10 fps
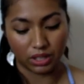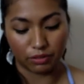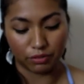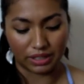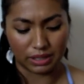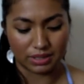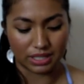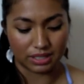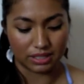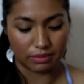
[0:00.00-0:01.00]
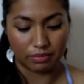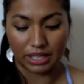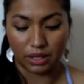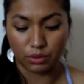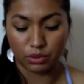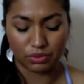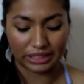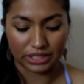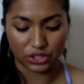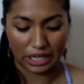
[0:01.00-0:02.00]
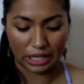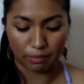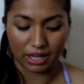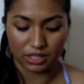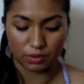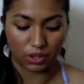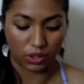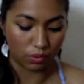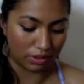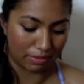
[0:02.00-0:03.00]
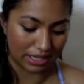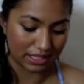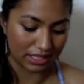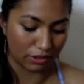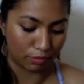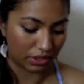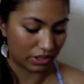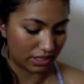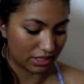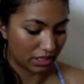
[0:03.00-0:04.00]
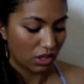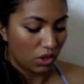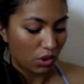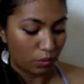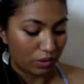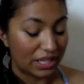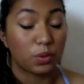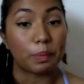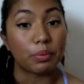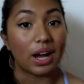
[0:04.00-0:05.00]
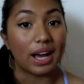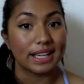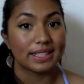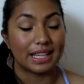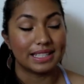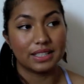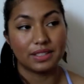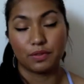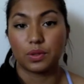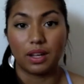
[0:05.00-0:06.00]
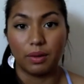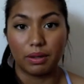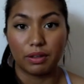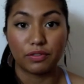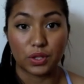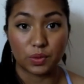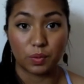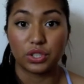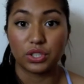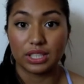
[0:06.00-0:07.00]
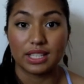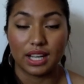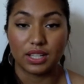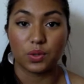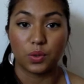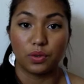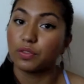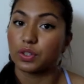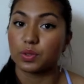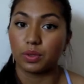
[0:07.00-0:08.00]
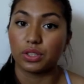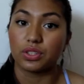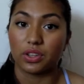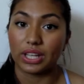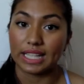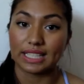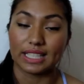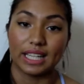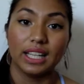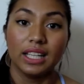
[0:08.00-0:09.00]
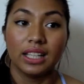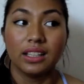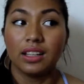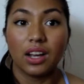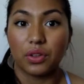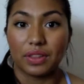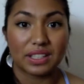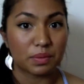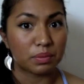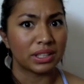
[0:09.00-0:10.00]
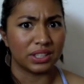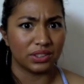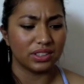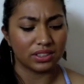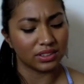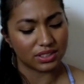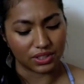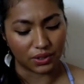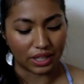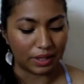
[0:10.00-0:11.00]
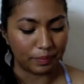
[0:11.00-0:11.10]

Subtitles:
a Freedom System, and I was really intrigued by it, so I got one myself because when I saw the price and I did a few swatches, and I saw a few swatches on the internet, I thought these are pretty good. So